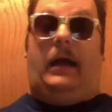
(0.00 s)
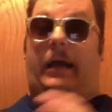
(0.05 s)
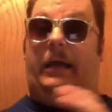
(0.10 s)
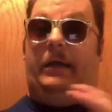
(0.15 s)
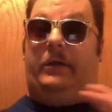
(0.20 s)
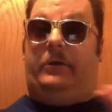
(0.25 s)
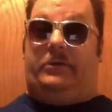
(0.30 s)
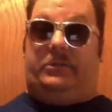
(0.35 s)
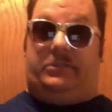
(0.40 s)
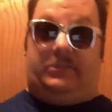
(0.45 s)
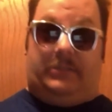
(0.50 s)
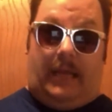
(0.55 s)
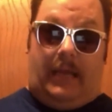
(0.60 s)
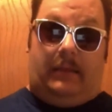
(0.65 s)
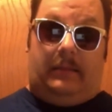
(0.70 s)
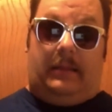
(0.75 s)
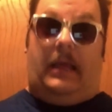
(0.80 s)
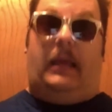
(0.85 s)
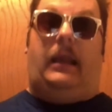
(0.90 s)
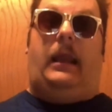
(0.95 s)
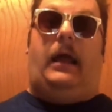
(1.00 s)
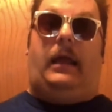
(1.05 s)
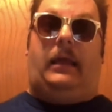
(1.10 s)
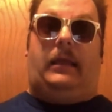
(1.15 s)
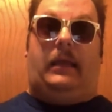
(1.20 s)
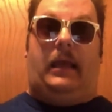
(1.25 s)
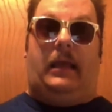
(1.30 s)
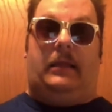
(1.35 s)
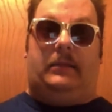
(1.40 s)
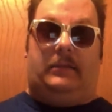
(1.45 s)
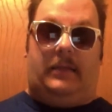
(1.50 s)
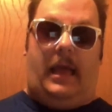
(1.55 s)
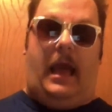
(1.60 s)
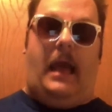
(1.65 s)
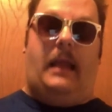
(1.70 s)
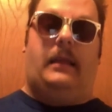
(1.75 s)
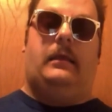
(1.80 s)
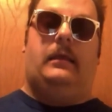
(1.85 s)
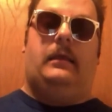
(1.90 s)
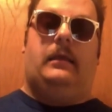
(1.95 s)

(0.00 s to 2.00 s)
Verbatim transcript: I understand that, I get that.